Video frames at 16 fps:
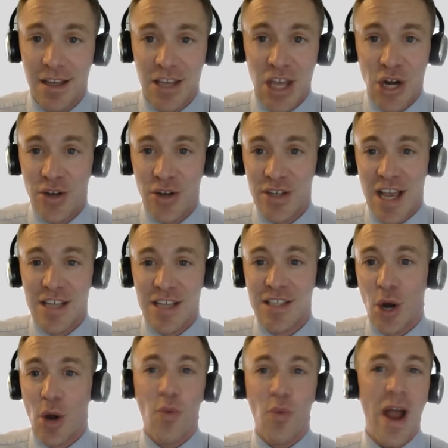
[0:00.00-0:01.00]
Is
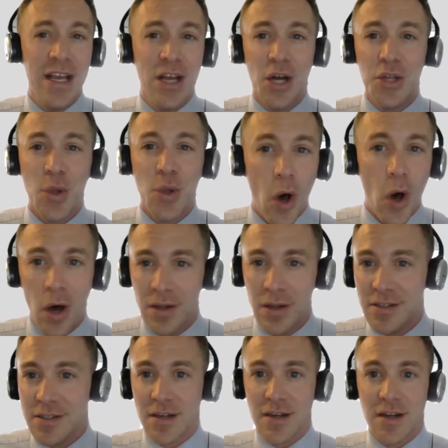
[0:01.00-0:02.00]
there a writing on the
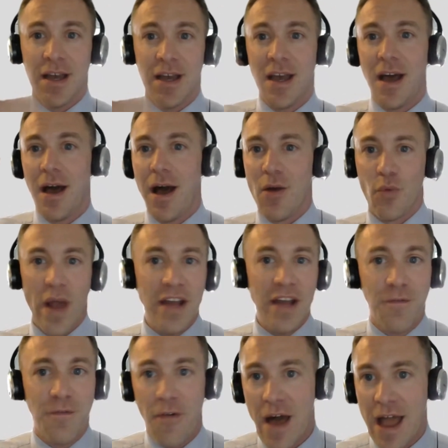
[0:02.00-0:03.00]
wall? Is there a
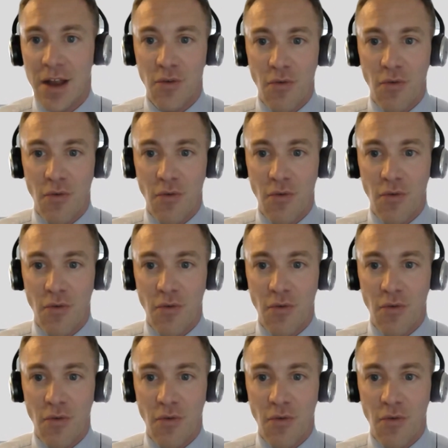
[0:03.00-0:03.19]
red flag